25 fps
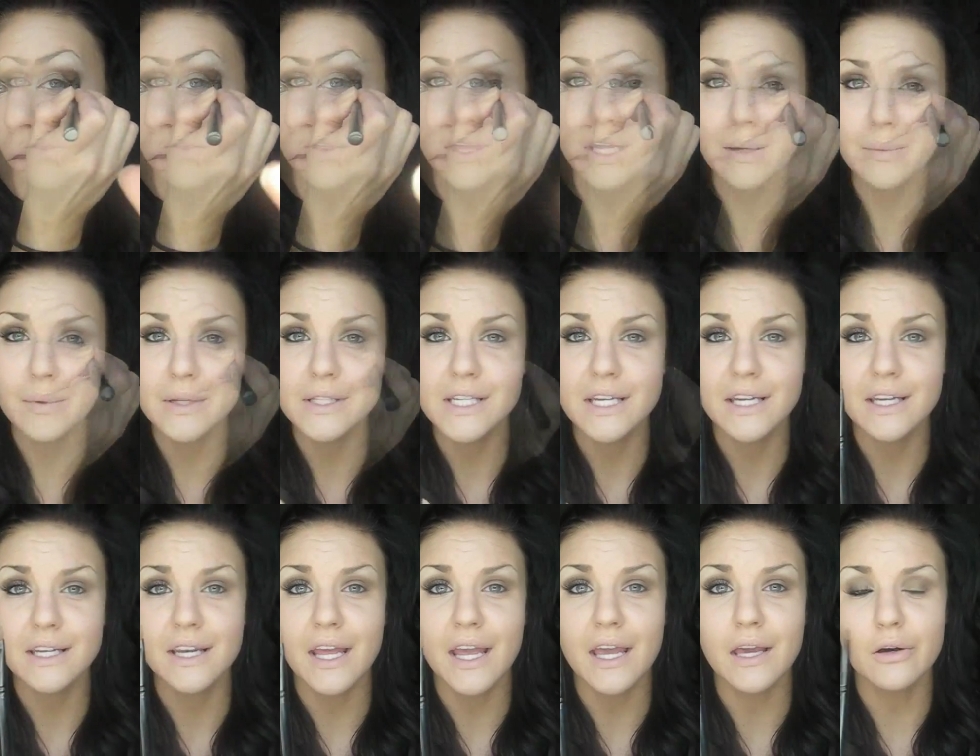Then I'm going to
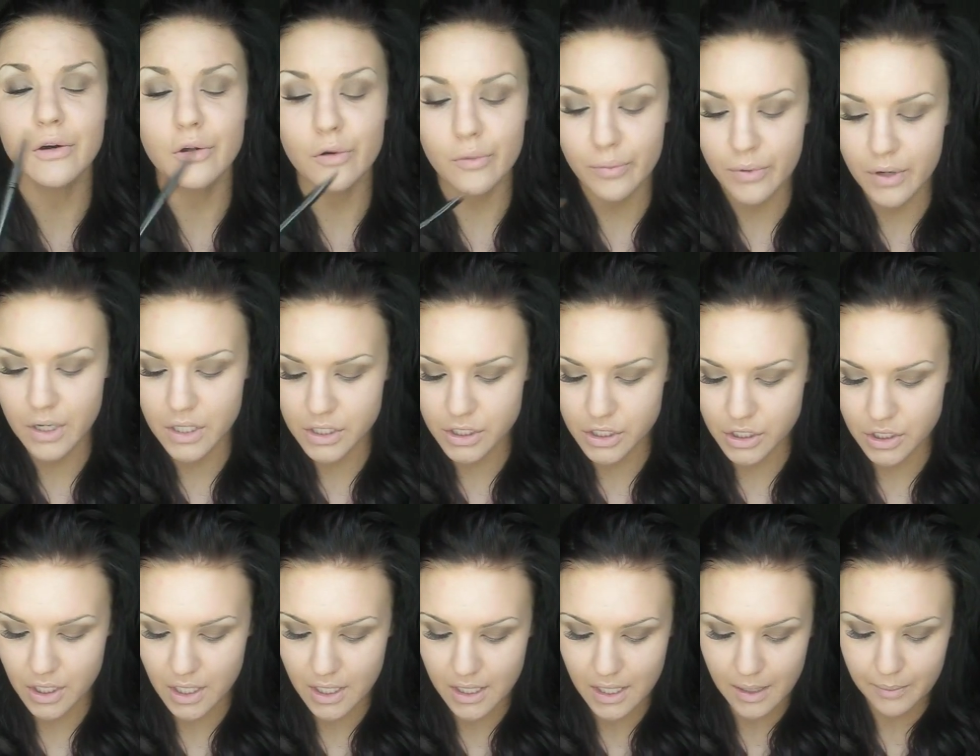take an angle
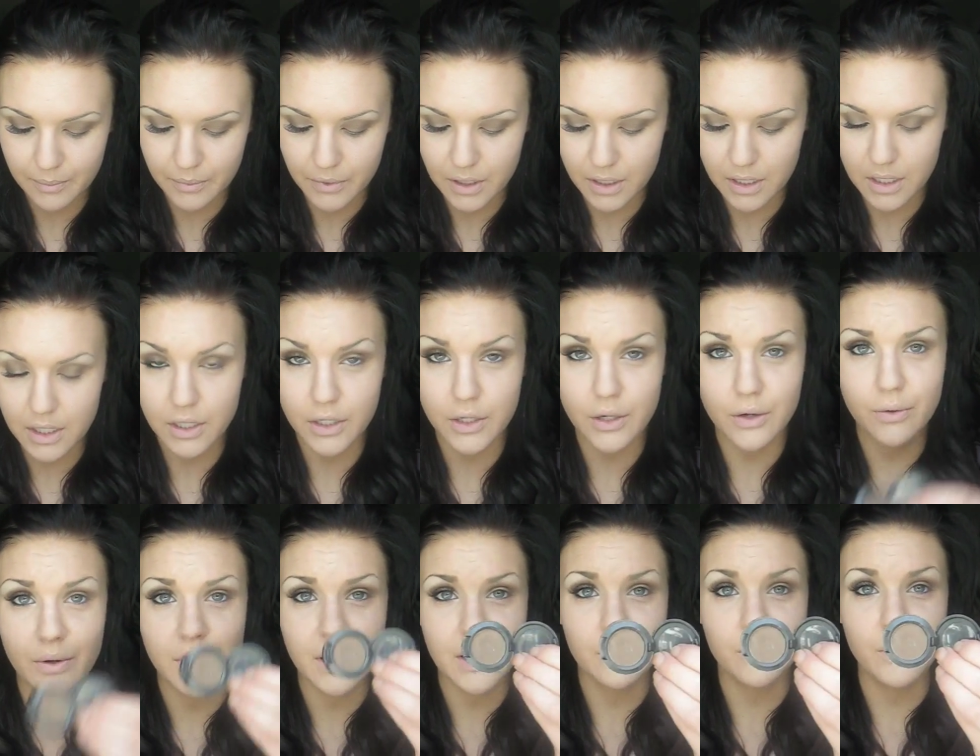brush and I'm going to
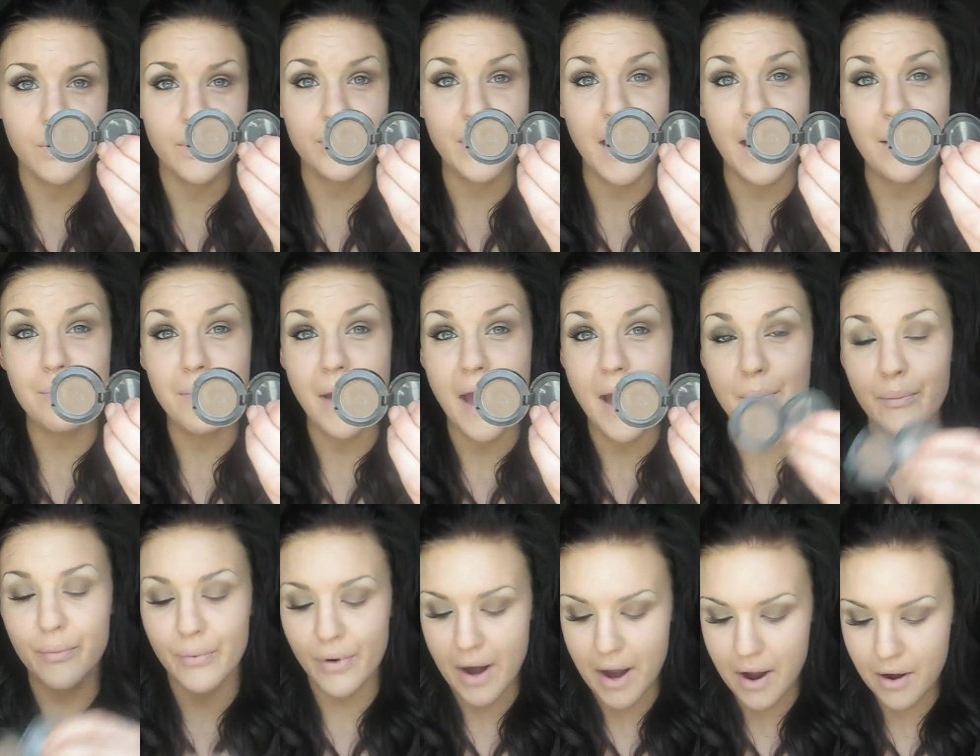go in with that
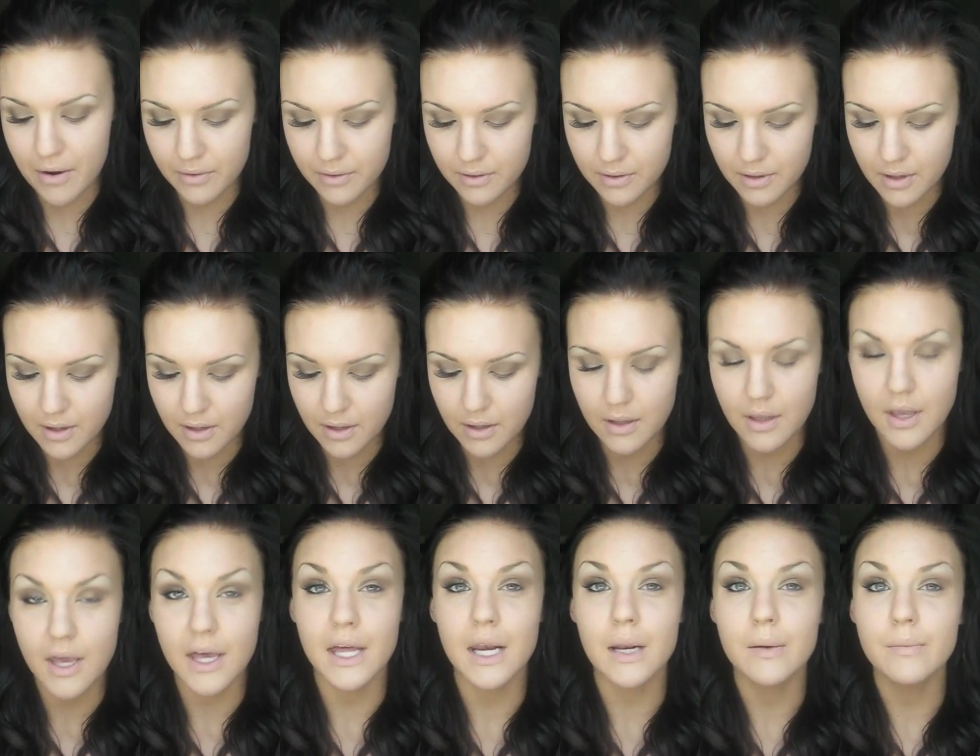matte brown.
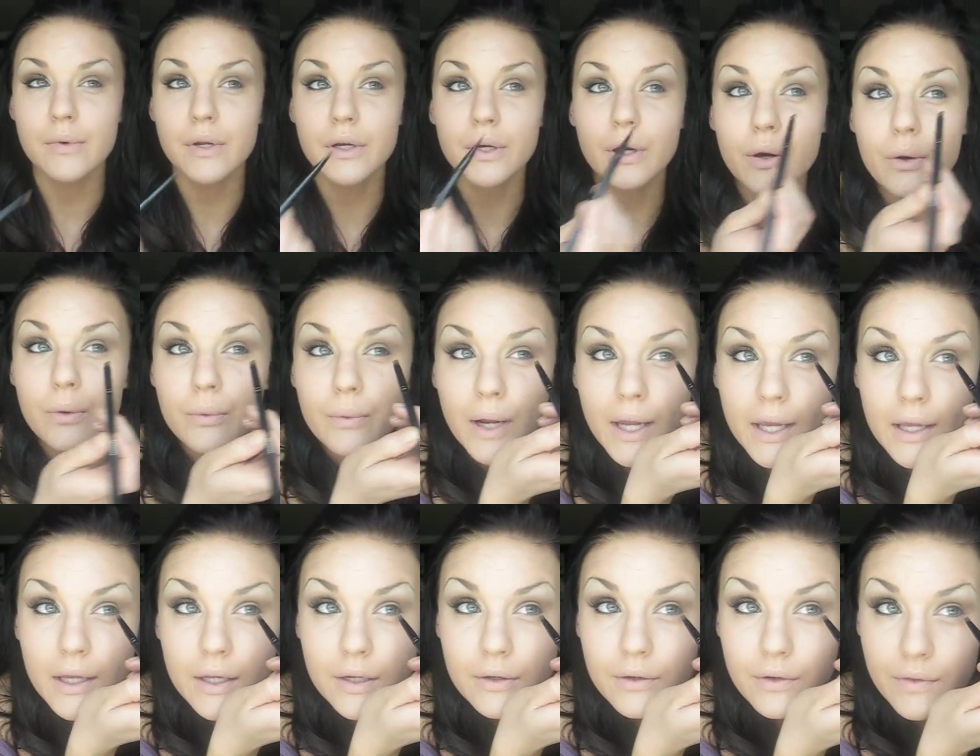And I'm going to go
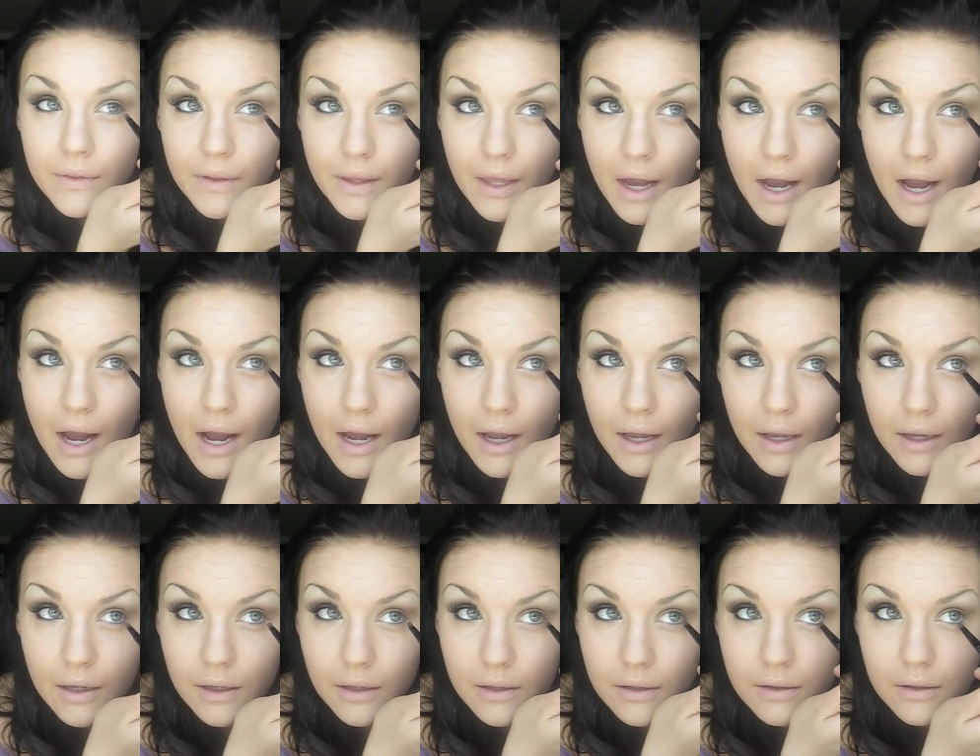right under the
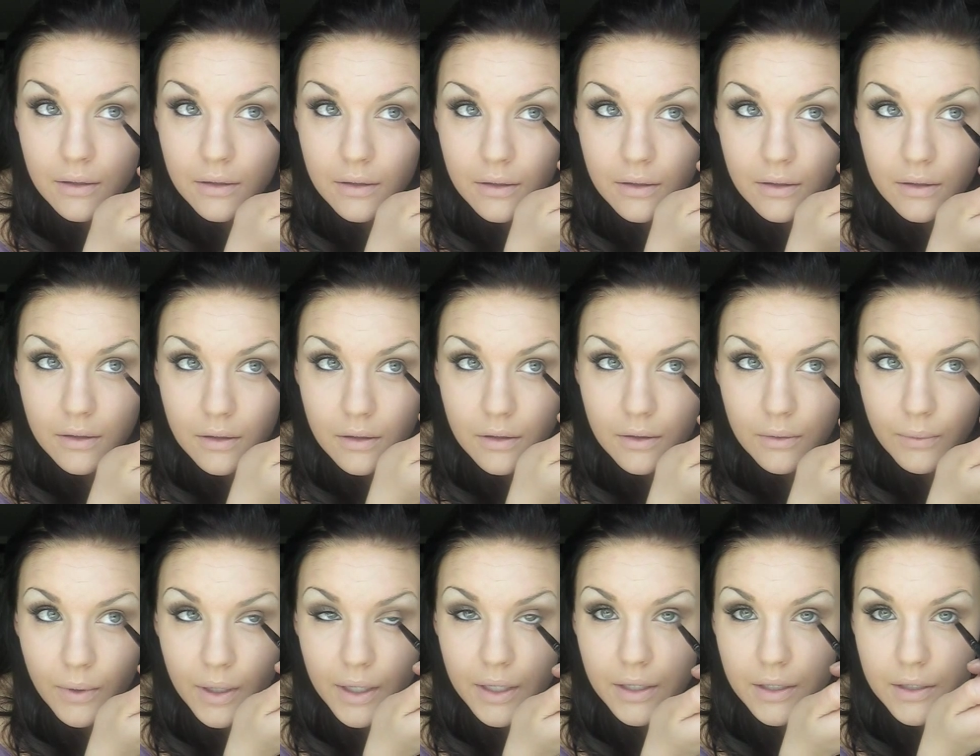eye,
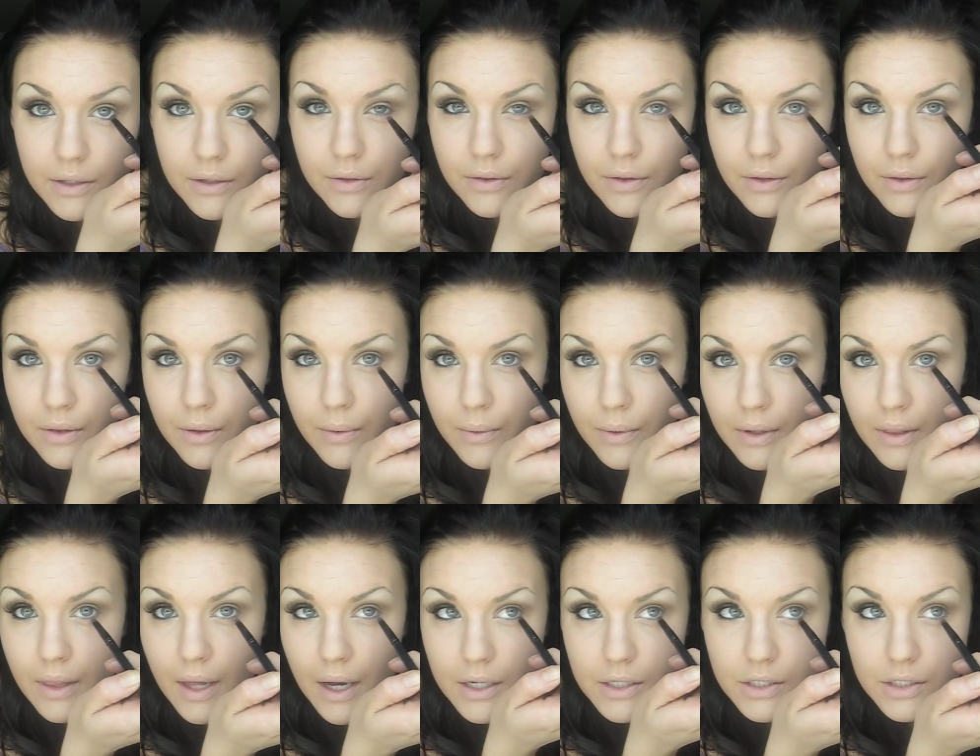right under the lower
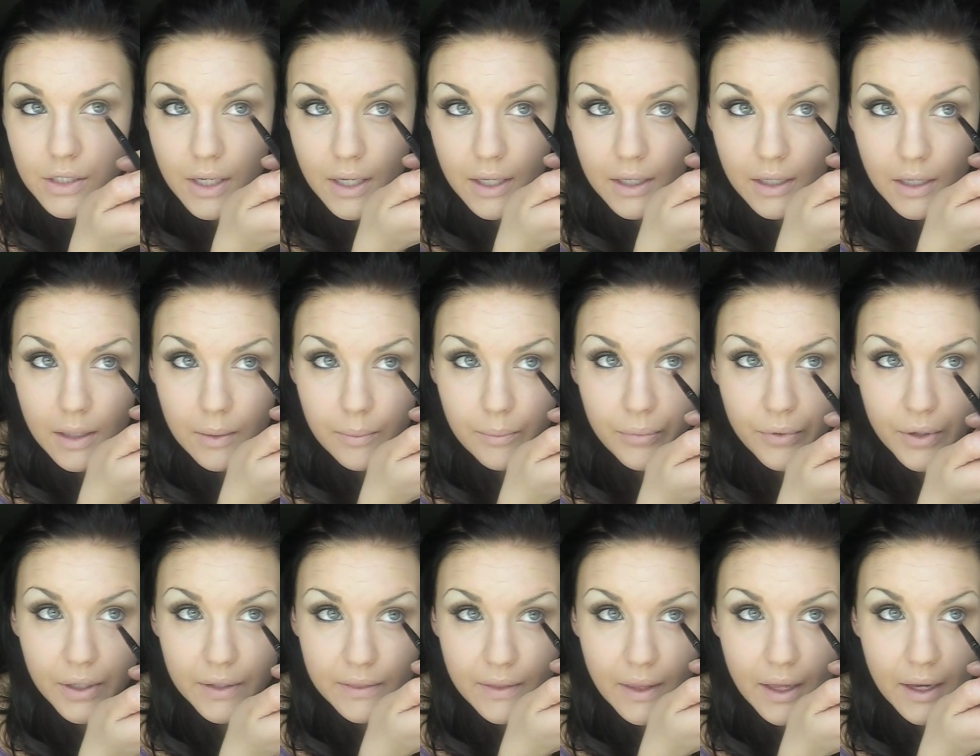lash line, and
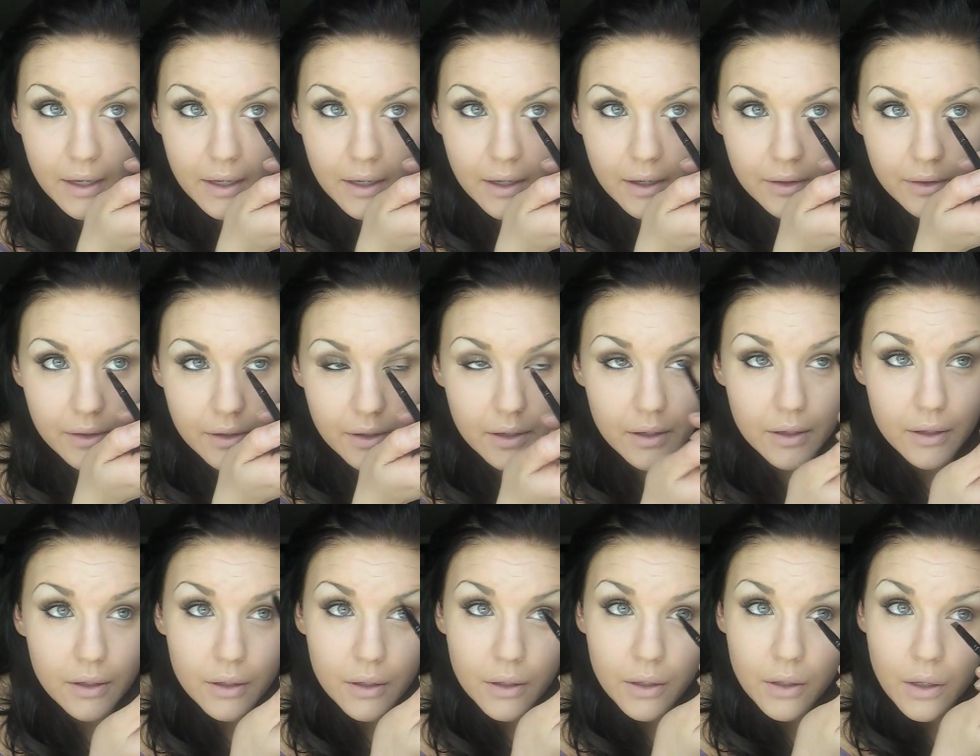bring that
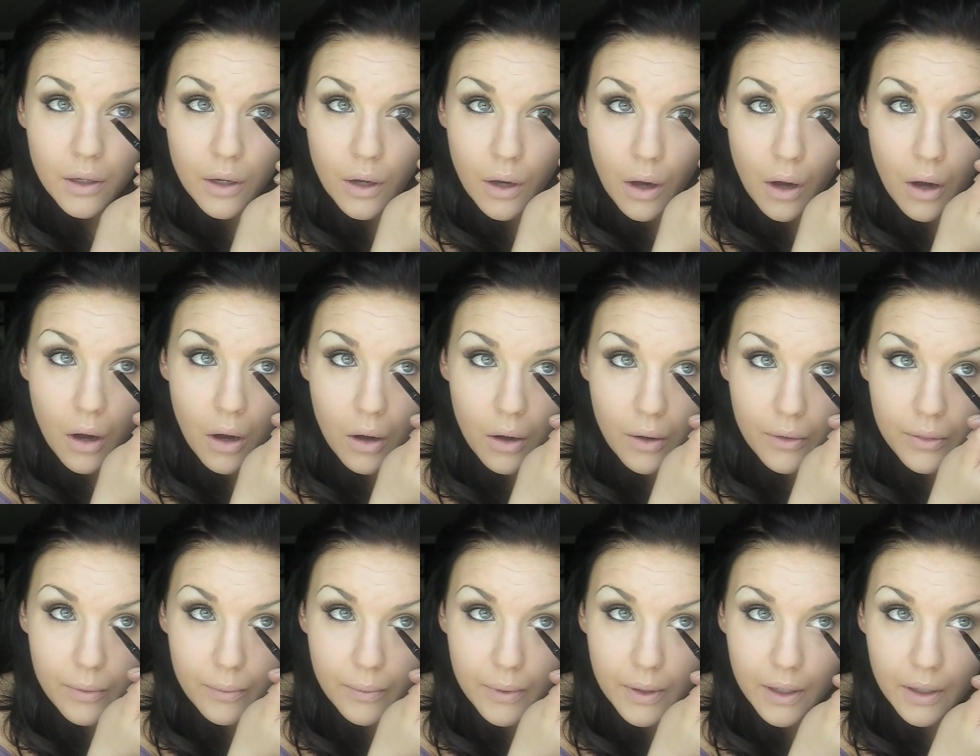color all
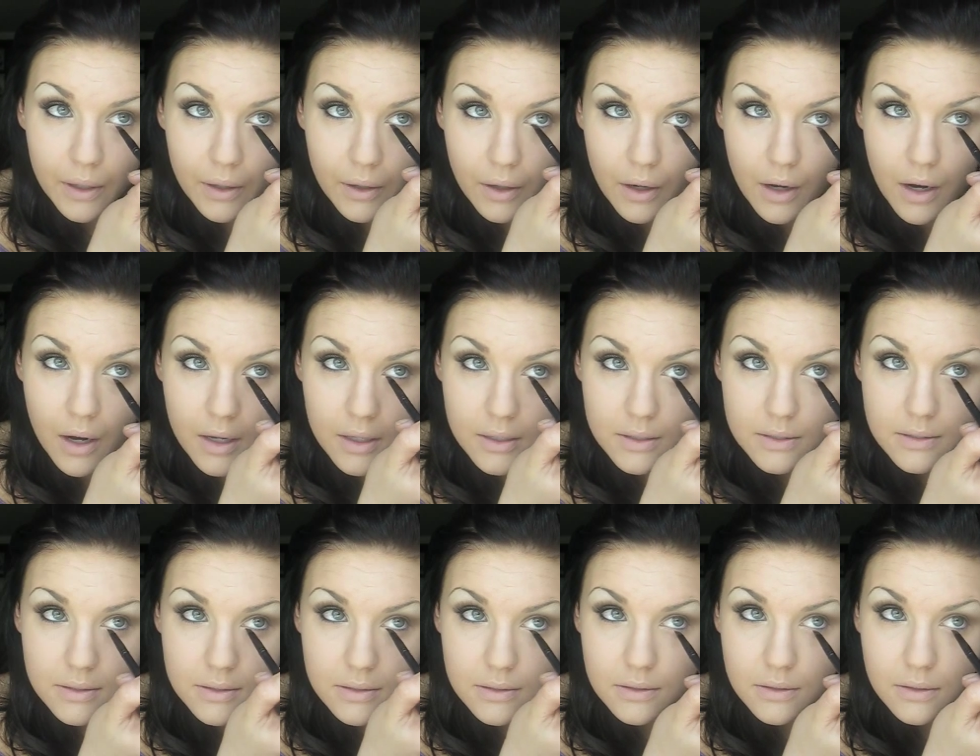the way
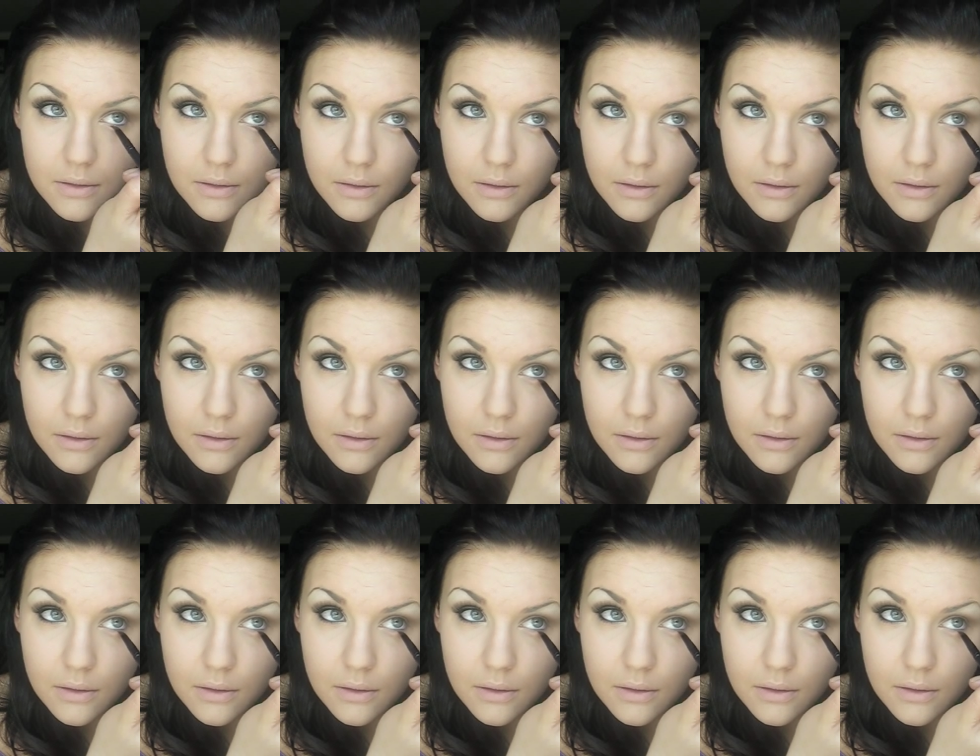across